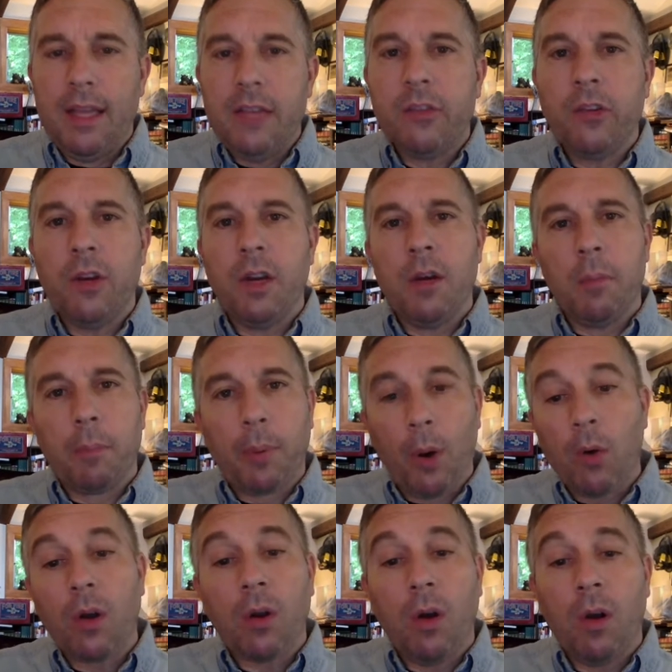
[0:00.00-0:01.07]
incident
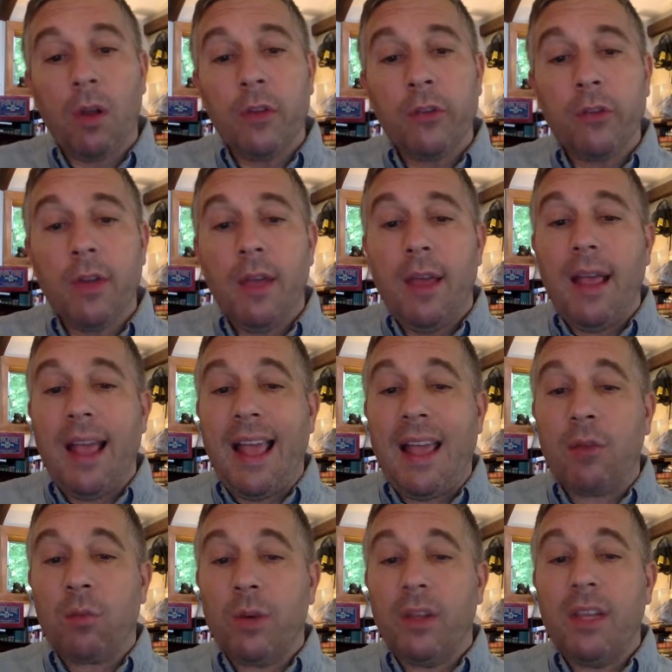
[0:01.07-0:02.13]
protocols
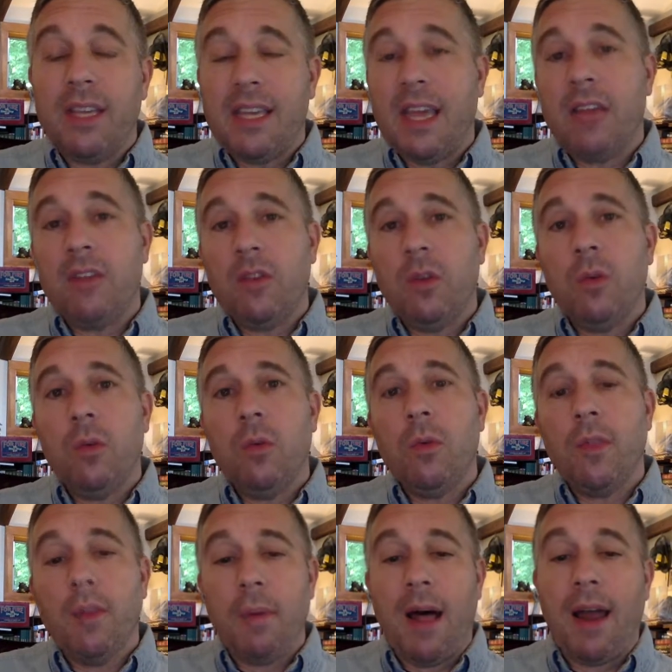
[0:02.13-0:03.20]
and really get to
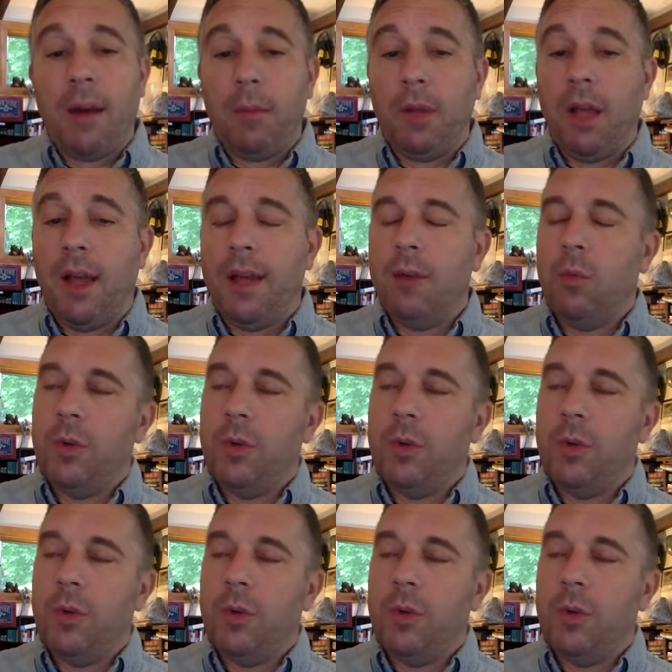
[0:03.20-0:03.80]
the bottom line,